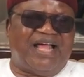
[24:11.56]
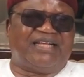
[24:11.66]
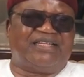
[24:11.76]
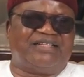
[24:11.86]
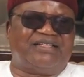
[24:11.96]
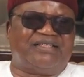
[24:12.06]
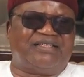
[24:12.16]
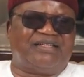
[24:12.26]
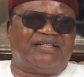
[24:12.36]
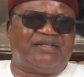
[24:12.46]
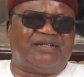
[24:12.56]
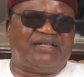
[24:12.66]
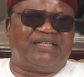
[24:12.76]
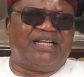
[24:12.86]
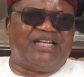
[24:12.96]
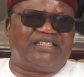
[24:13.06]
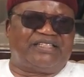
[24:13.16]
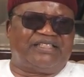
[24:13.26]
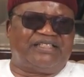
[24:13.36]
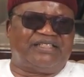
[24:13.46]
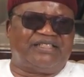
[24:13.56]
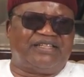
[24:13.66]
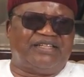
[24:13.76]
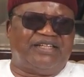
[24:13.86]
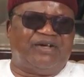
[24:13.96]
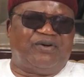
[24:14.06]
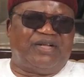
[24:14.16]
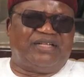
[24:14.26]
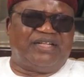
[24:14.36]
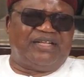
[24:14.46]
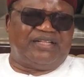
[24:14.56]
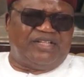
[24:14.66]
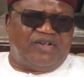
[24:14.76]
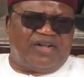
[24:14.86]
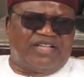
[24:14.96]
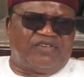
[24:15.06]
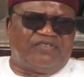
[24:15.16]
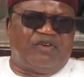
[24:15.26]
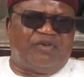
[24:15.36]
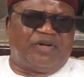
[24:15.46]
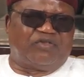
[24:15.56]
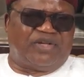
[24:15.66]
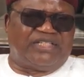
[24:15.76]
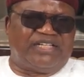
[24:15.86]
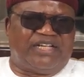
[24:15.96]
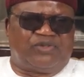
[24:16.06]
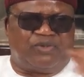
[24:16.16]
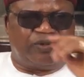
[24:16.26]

And the least, the youngest of them were about 20 years